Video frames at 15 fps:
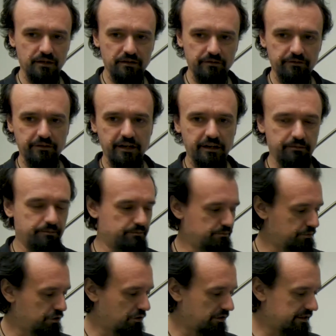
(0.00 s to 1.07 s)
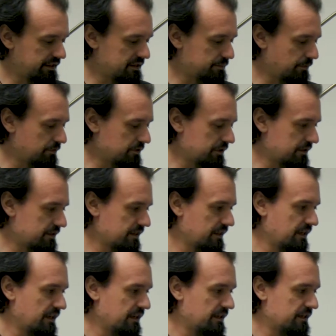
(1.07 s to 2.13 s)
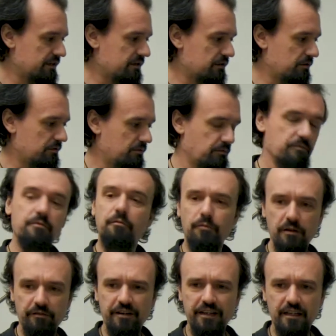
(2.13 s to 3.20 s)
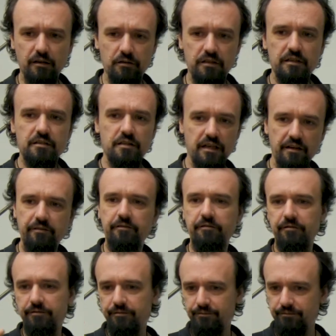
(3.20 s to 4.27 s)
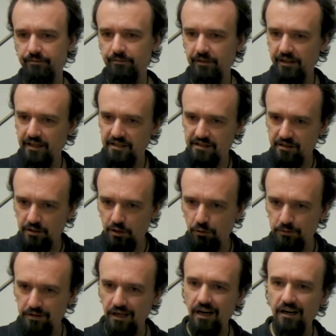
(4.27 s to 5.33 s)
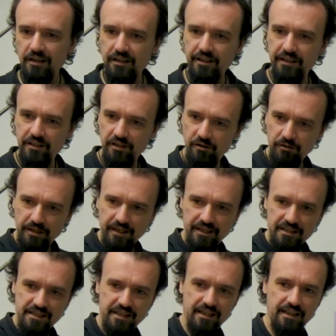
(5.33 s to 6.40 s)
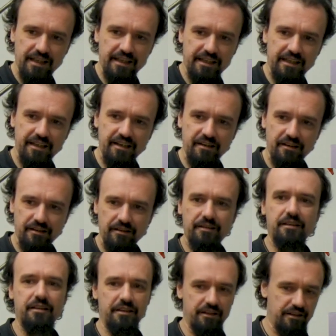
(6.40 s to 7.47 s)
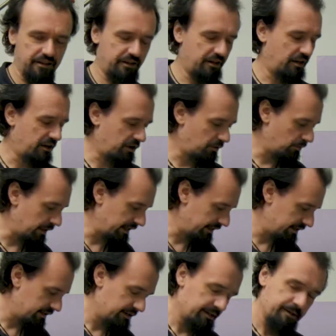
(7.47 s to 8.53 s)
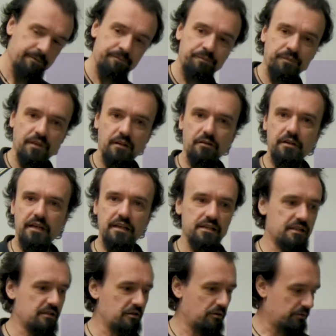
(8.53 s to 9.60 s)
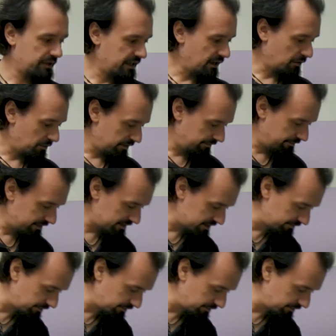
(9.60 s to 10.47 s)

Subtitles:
very short exposures, so we'll find out. If things go dark and you're only gonna see light here, you're gonna know why. Okay, so now first of